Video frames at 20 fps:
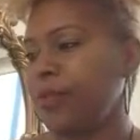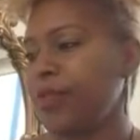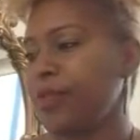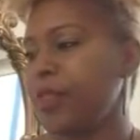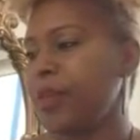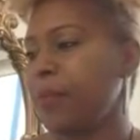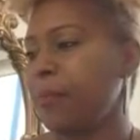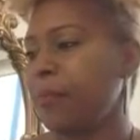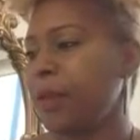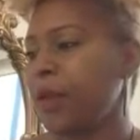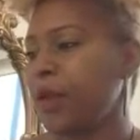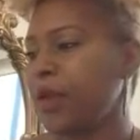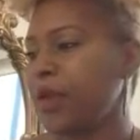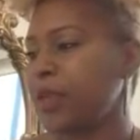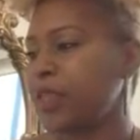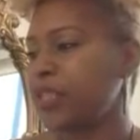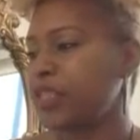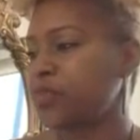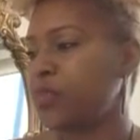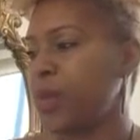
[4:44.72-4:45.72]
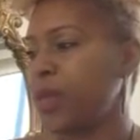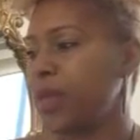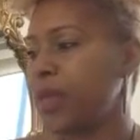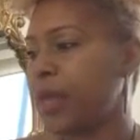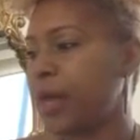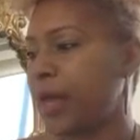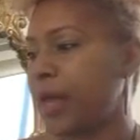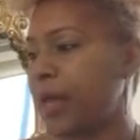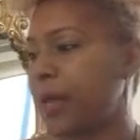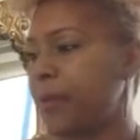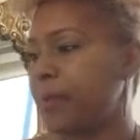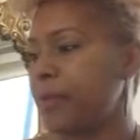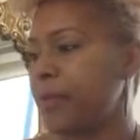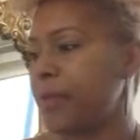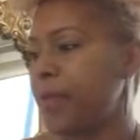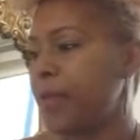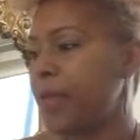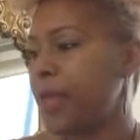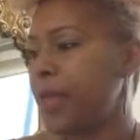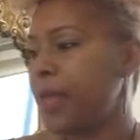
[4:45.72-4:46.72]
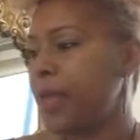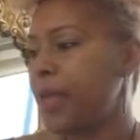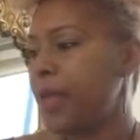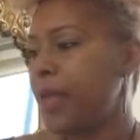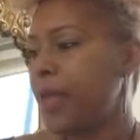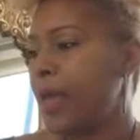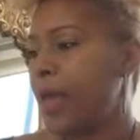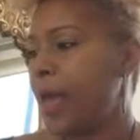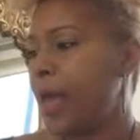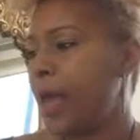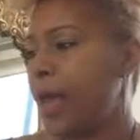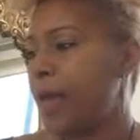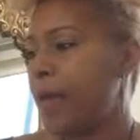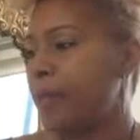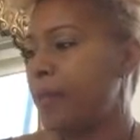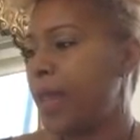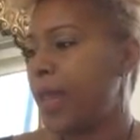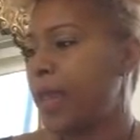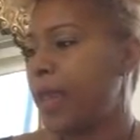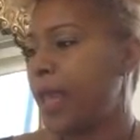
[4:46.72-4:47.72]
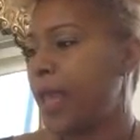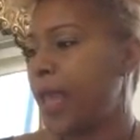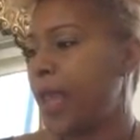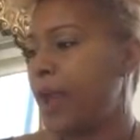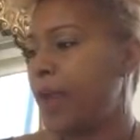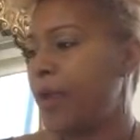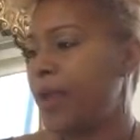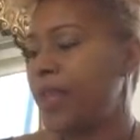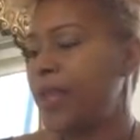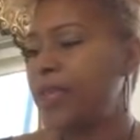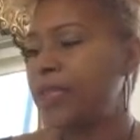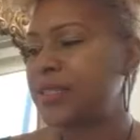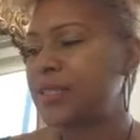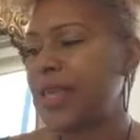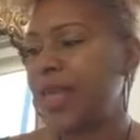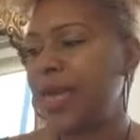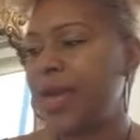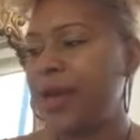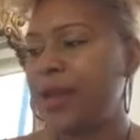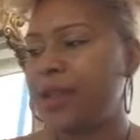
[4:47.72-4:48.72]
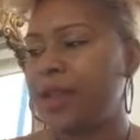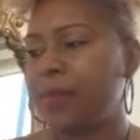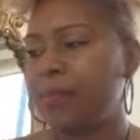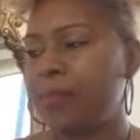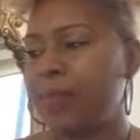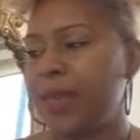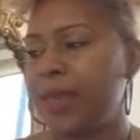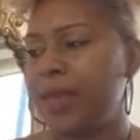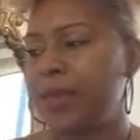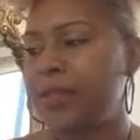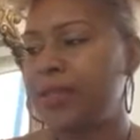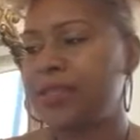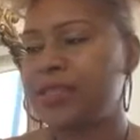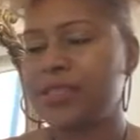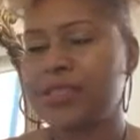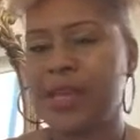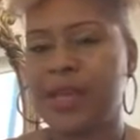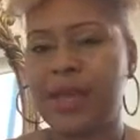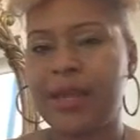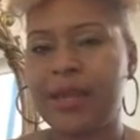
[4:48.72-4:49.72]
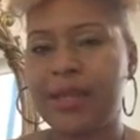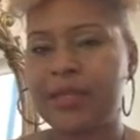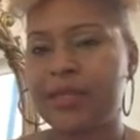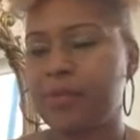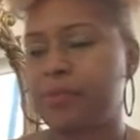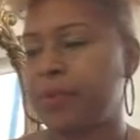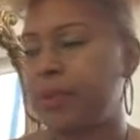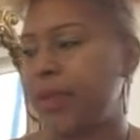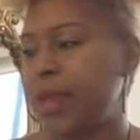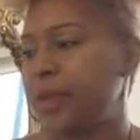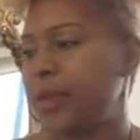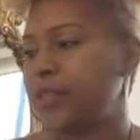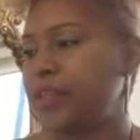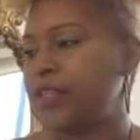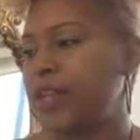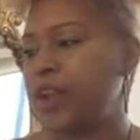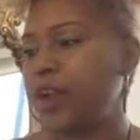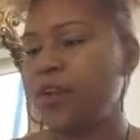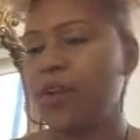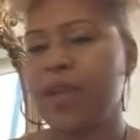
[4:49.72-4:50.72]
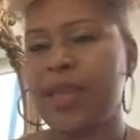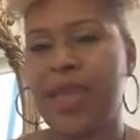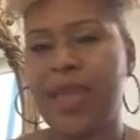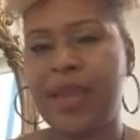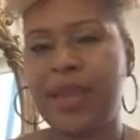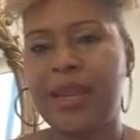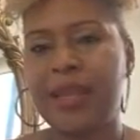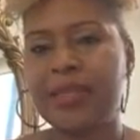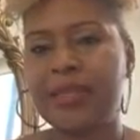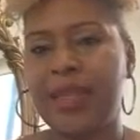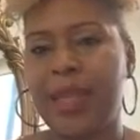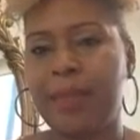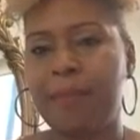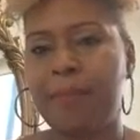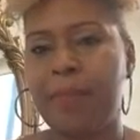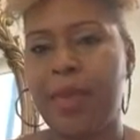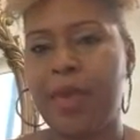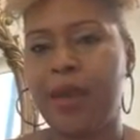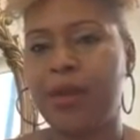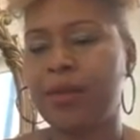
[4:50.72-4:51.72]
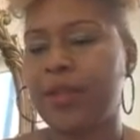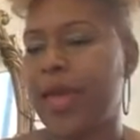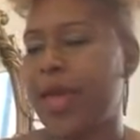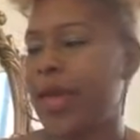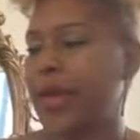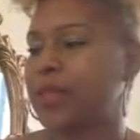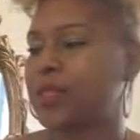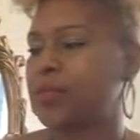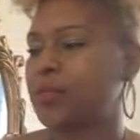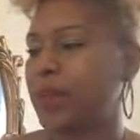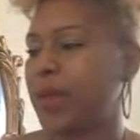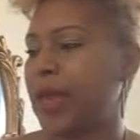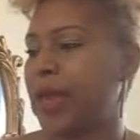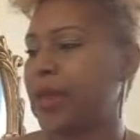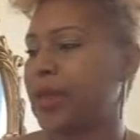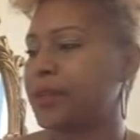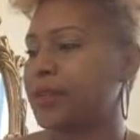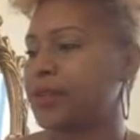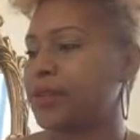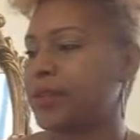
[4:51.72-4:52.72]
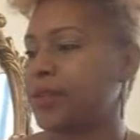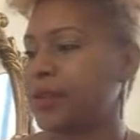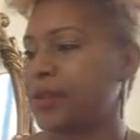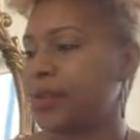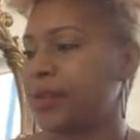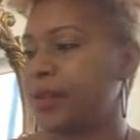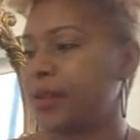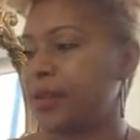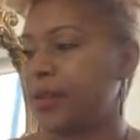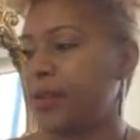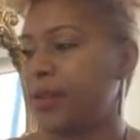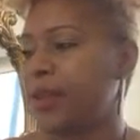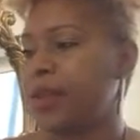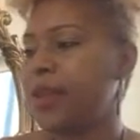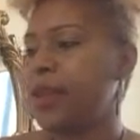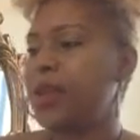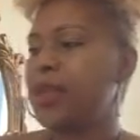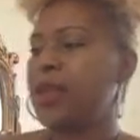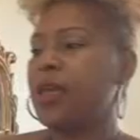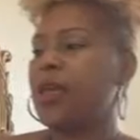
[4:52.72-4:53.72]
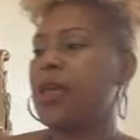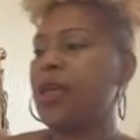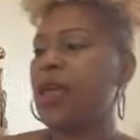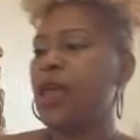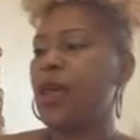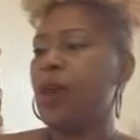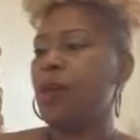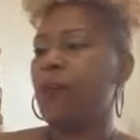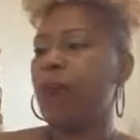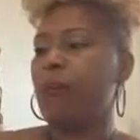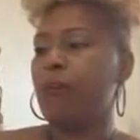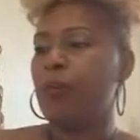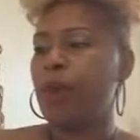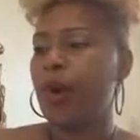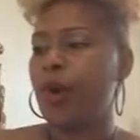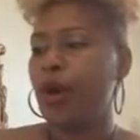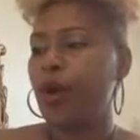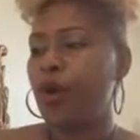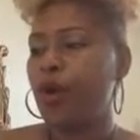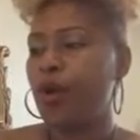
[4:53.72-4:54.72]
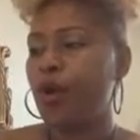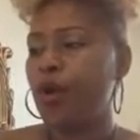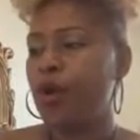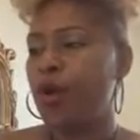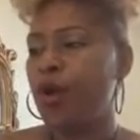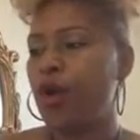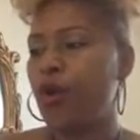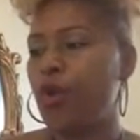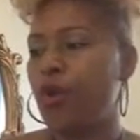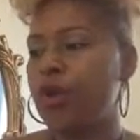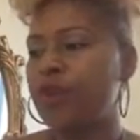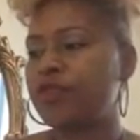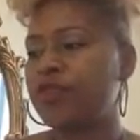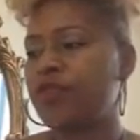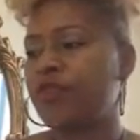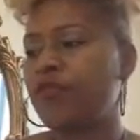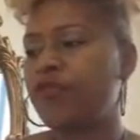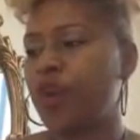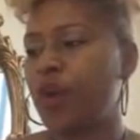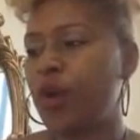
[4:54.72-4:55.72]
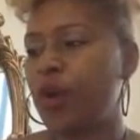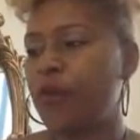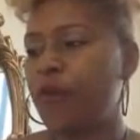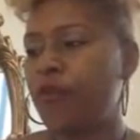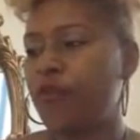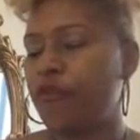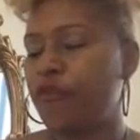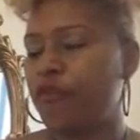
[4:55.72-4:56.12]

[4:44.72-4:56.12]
The American sweet gum. And air is the element, sun is the planetary, and it is a male aspect. Myrrh was the third